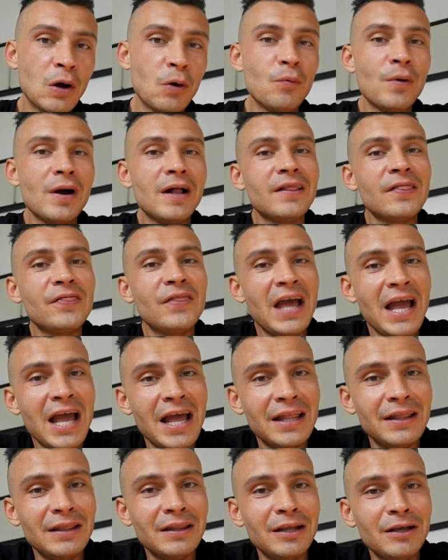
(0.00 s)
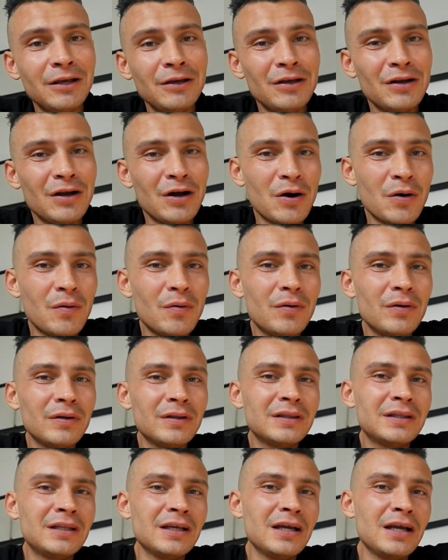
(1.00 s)
well then, you know,
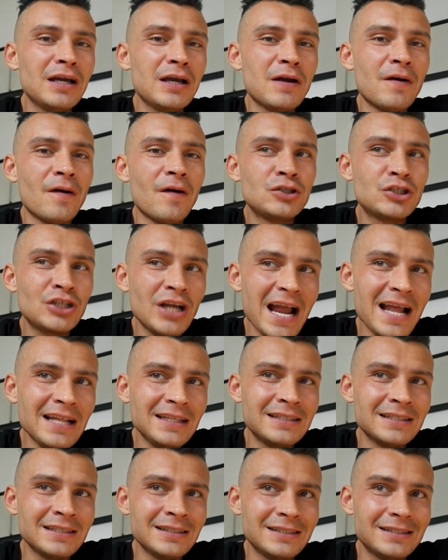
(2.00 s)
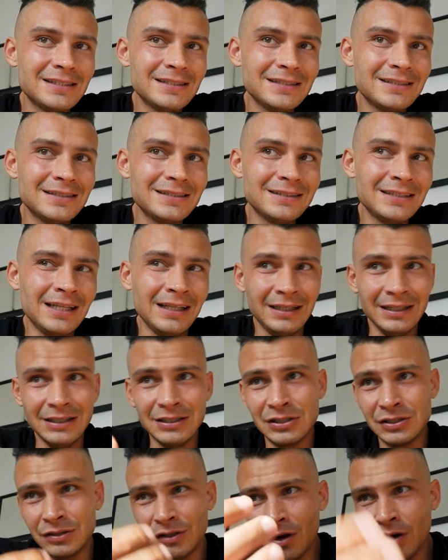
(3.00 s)
the chances that the
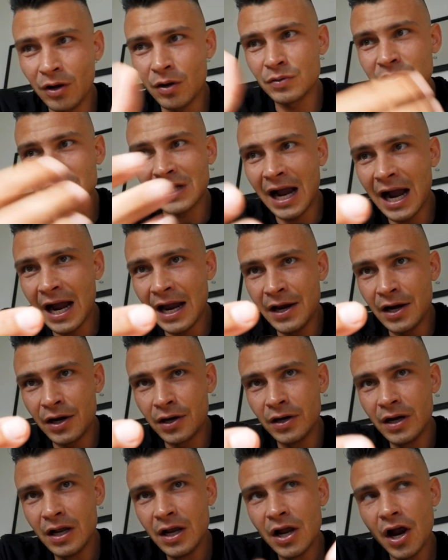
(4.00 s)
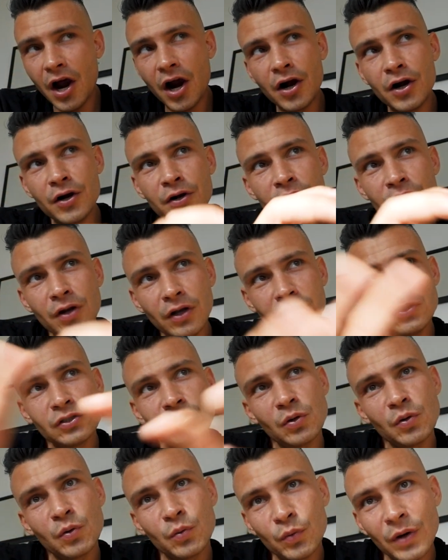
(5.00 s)
stock goes higher are not
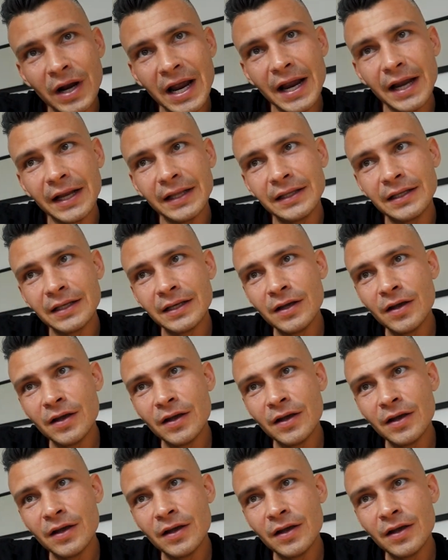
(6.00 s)
so great